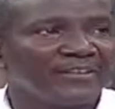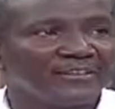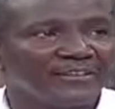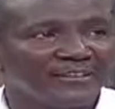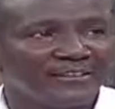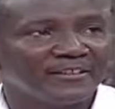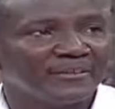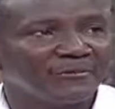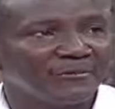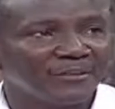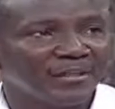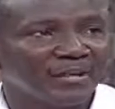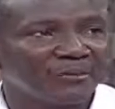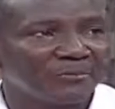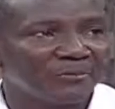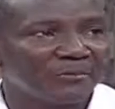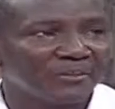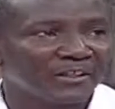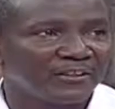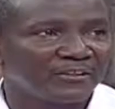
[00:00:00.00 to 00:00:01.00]
is Egyptian
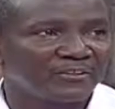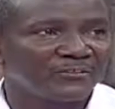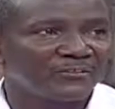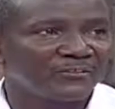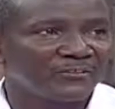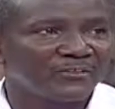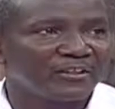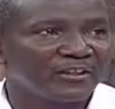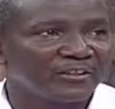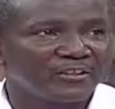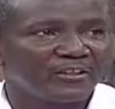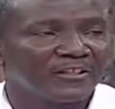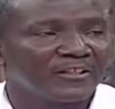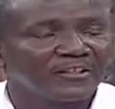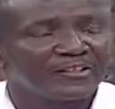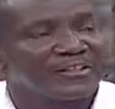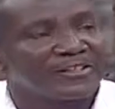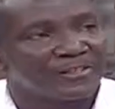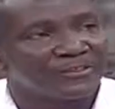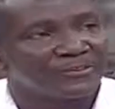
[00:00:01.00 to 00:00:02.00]

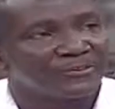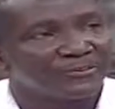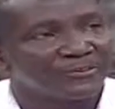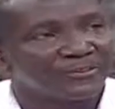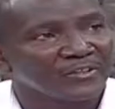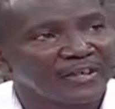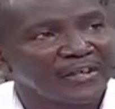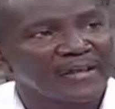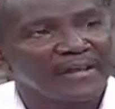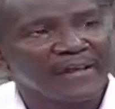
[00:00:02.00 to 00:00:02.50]
potatoes.